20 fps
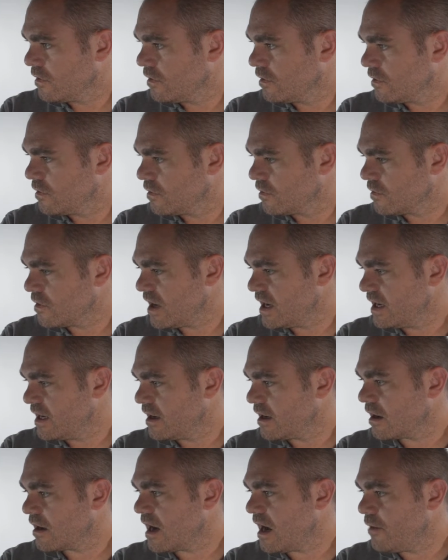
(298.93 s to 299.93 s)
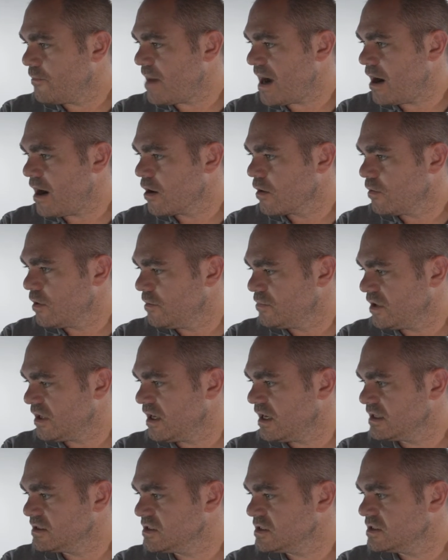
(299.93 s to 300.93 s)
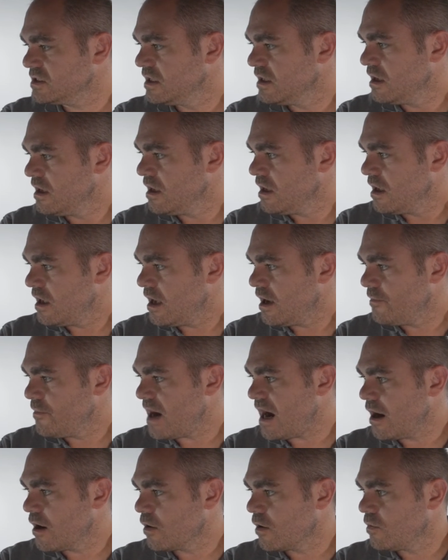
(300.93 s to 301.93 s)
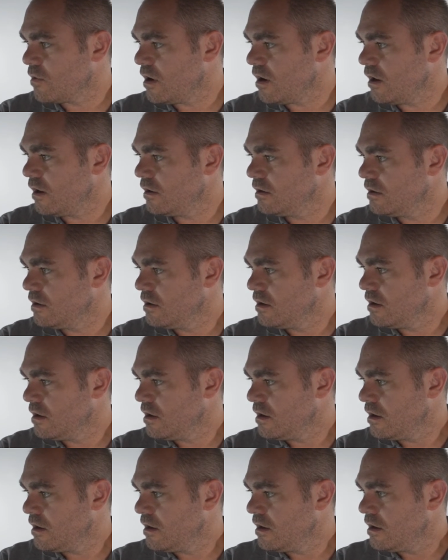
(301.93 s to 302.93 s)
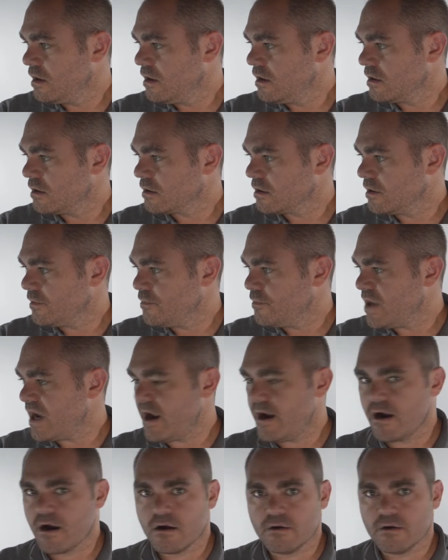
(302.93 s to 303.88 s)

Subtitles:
Right here, how Powerwall Plus and Powerwall compare.